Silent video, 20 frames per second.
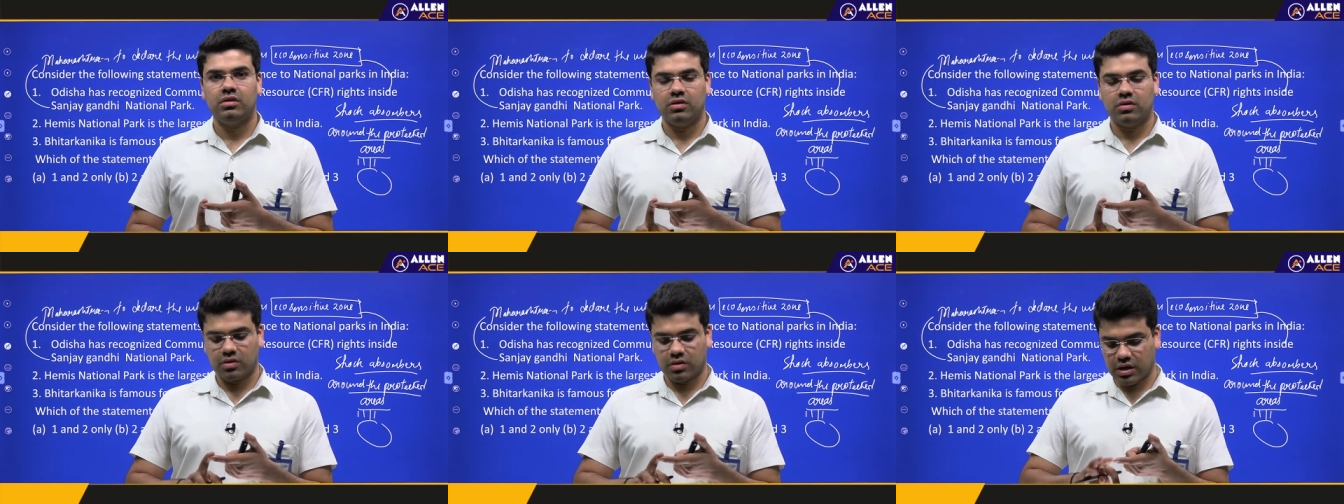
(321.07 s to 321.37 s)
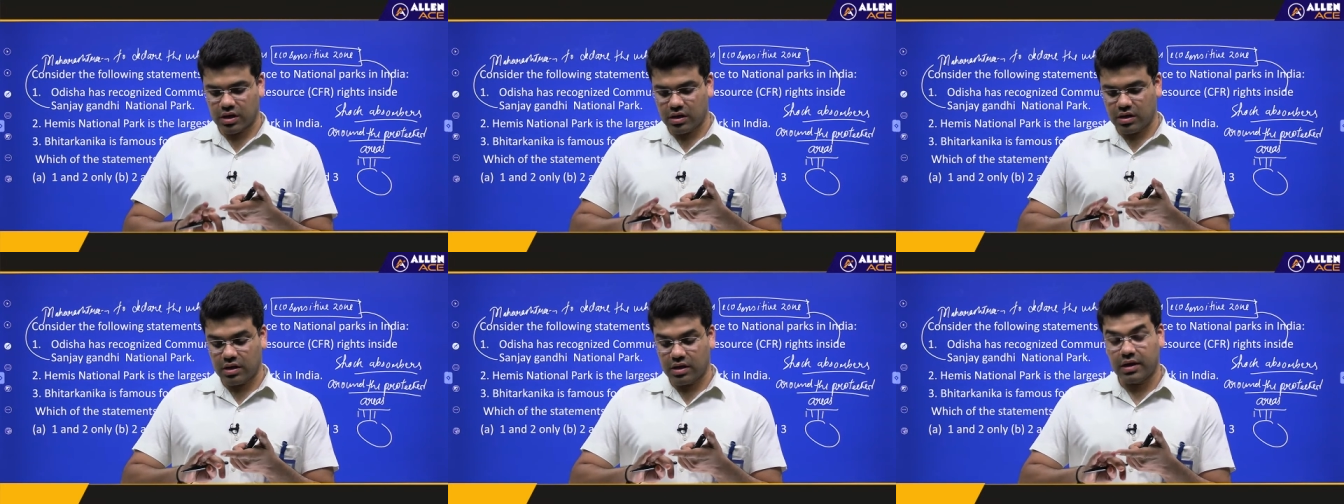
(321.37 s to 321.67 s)

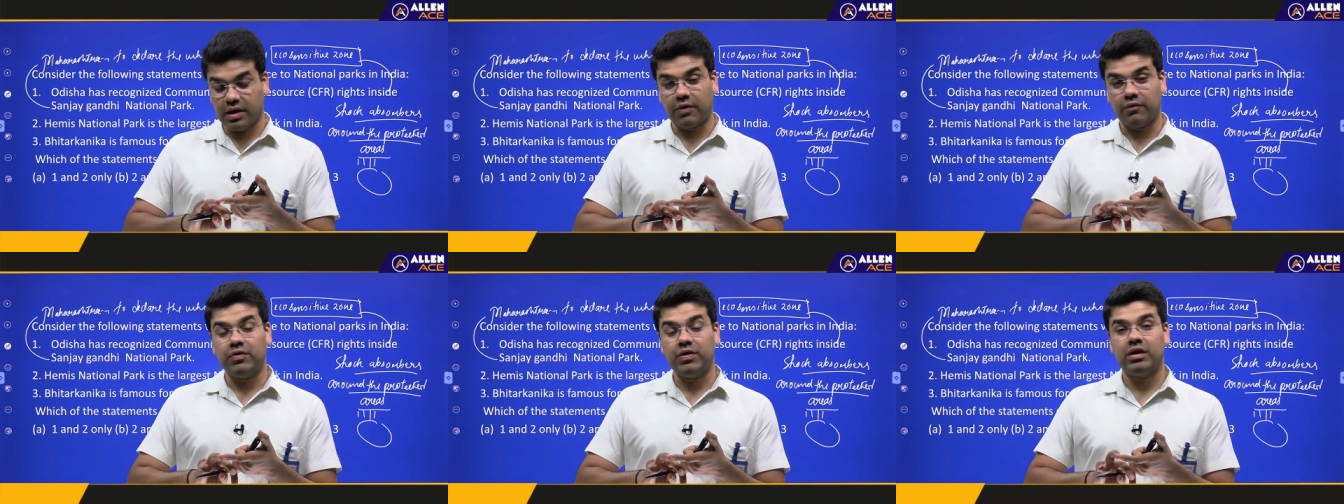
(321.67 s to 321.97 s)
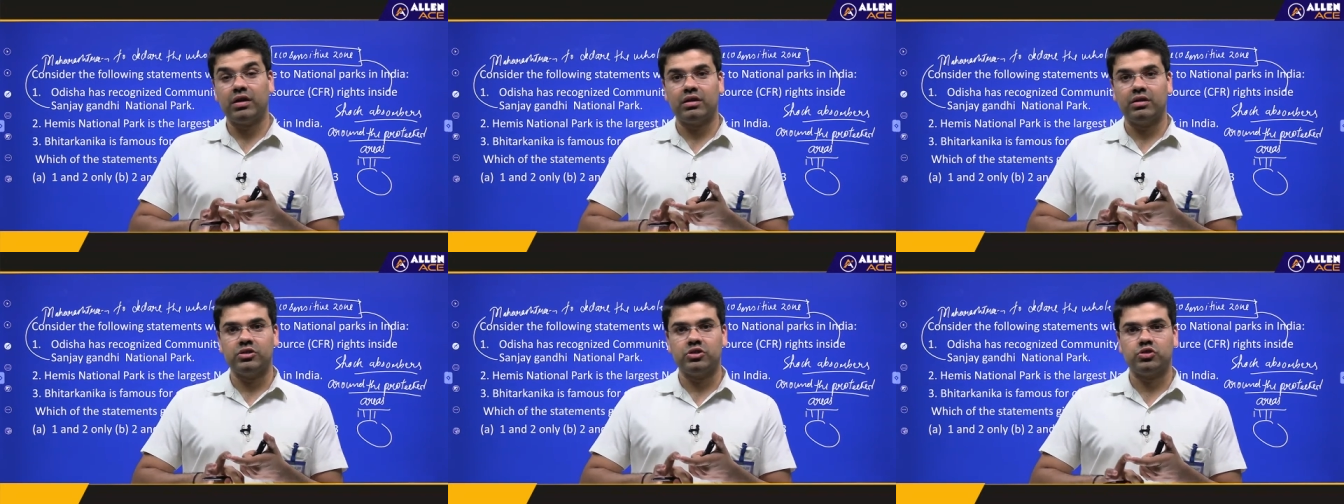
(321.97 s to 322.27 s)
okay, heavy
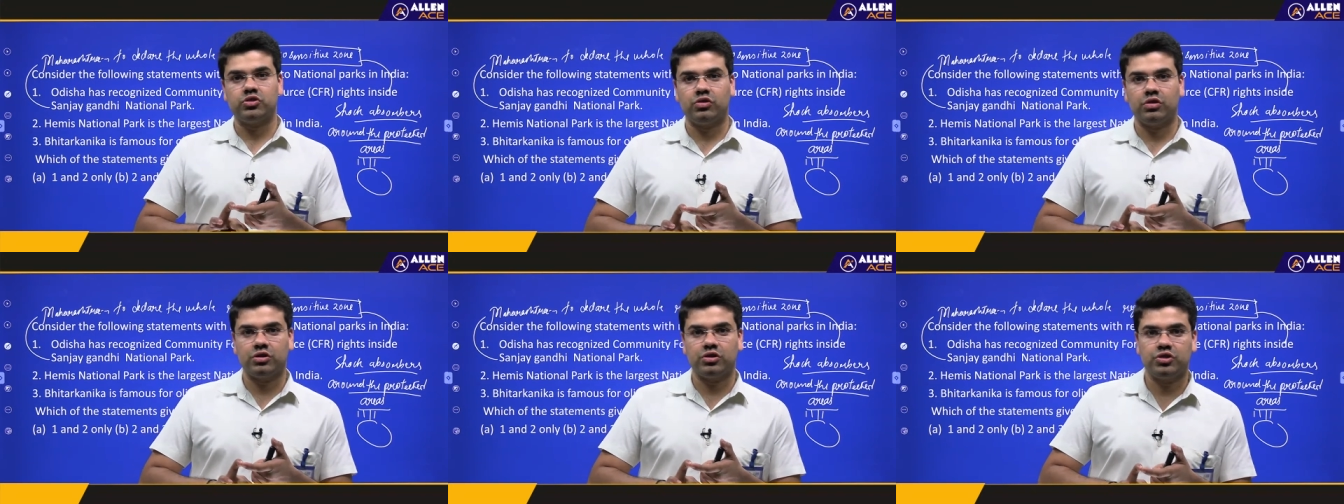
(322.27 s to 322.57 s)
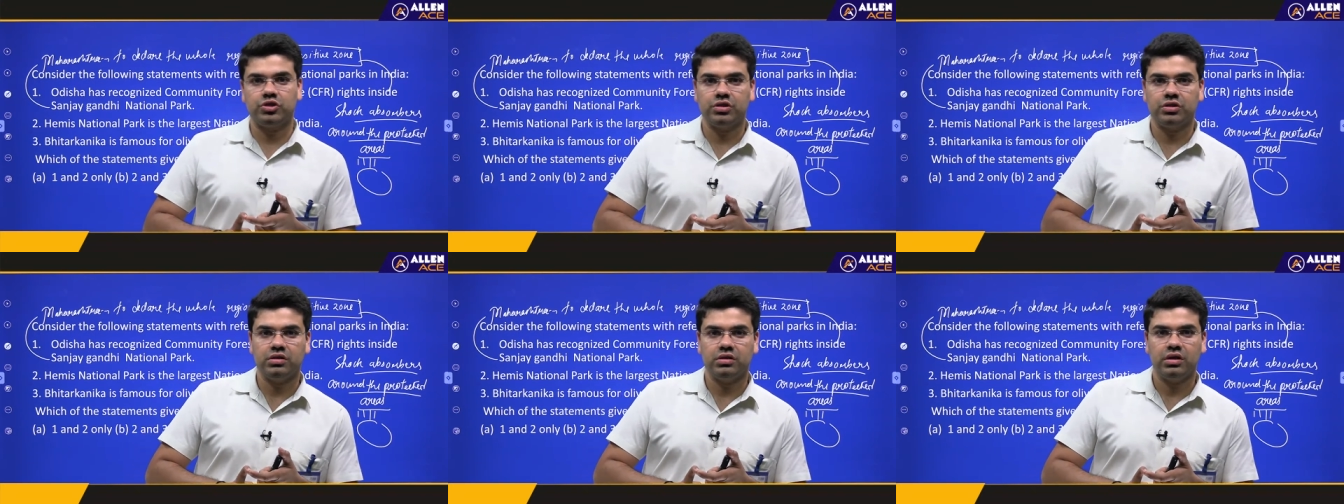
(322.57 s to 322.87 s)

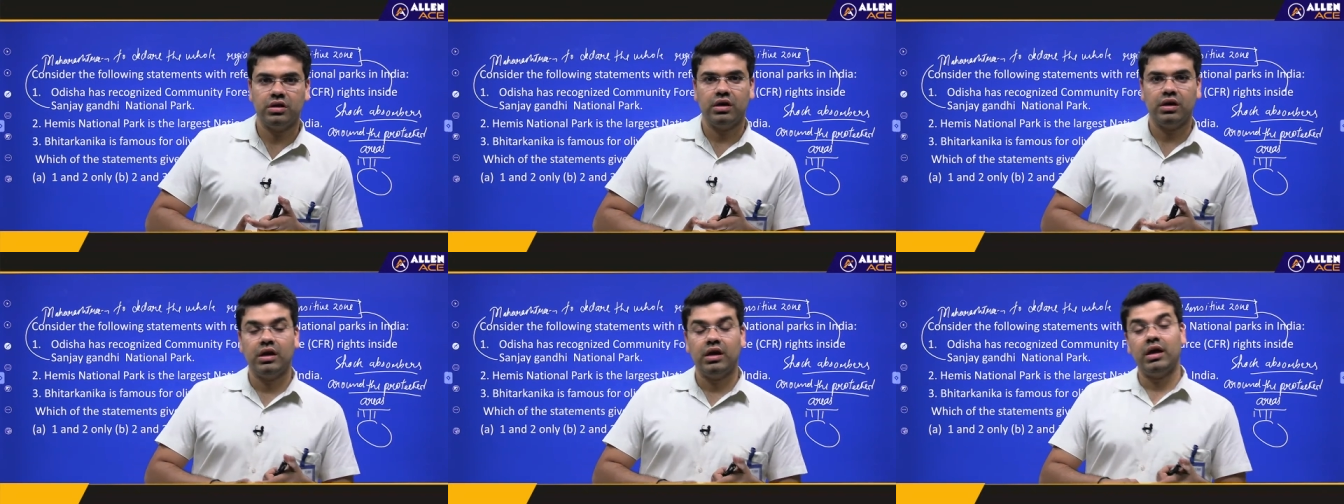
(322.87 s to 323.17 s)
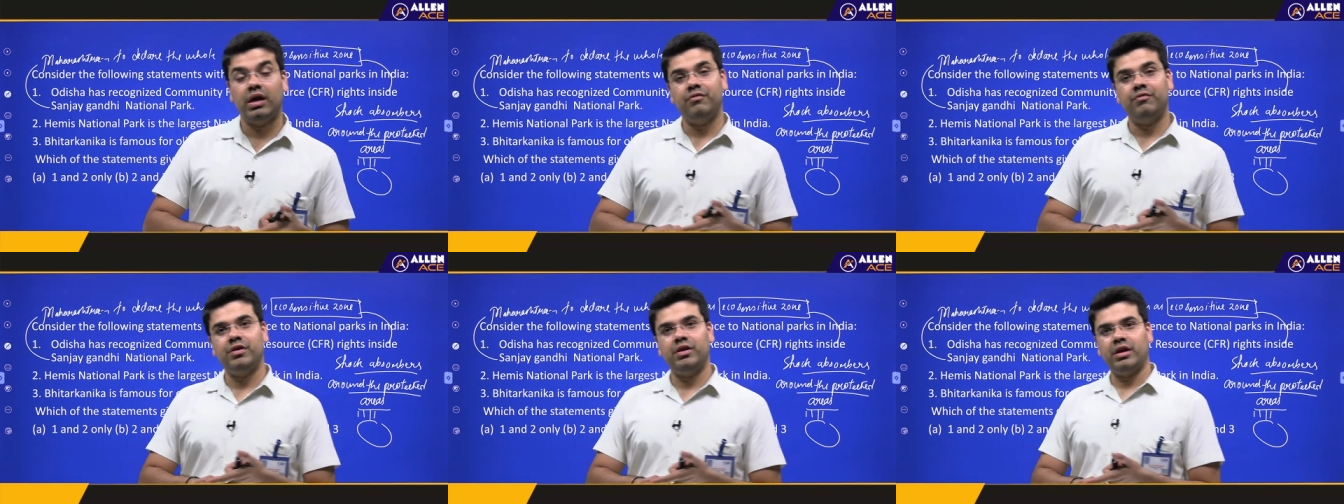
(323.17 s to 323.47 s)
construction,
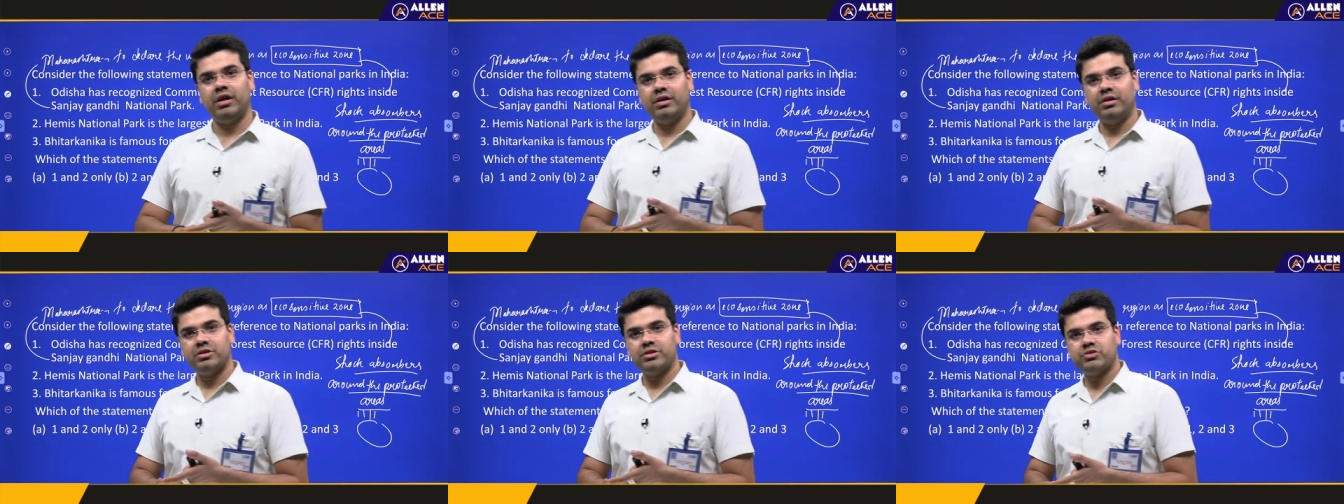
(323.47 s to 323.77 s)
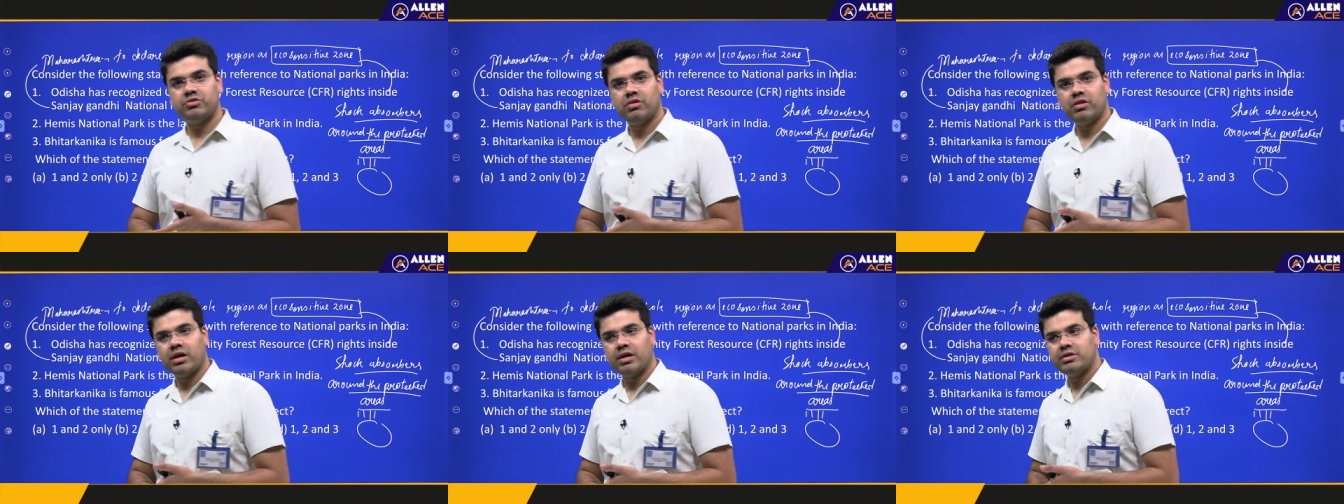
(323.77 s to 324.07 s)
heavy
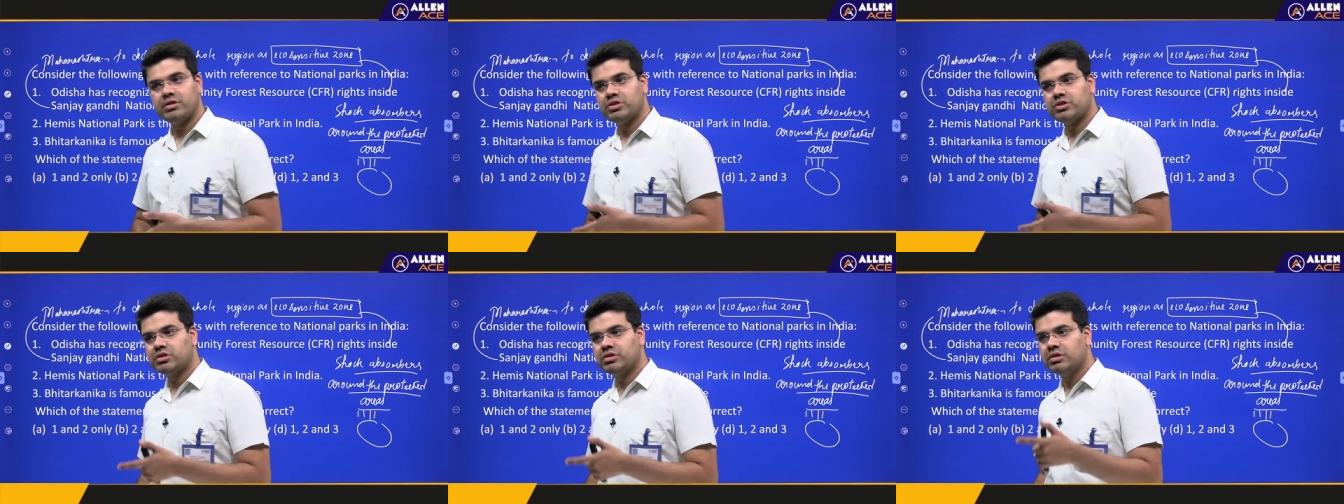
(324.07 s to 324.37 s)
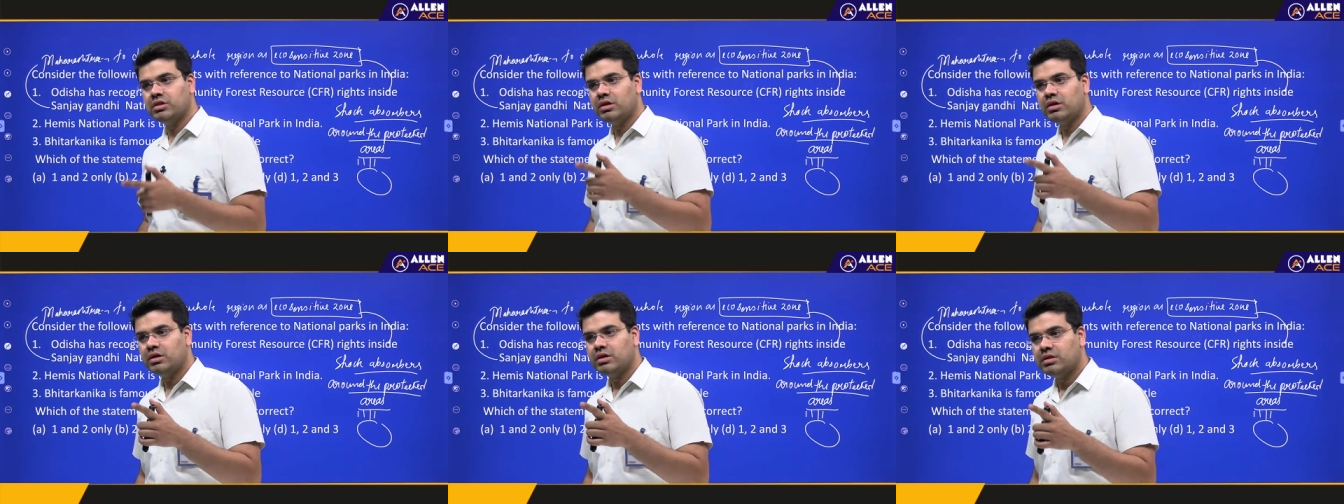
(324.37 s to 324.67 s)

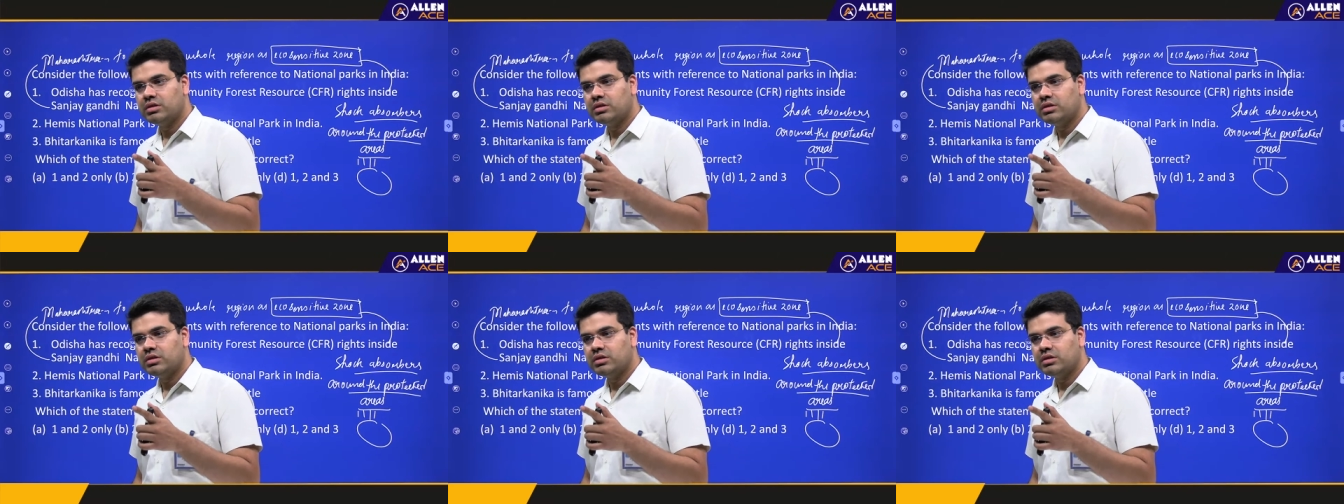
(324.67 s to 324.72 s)
industrialization.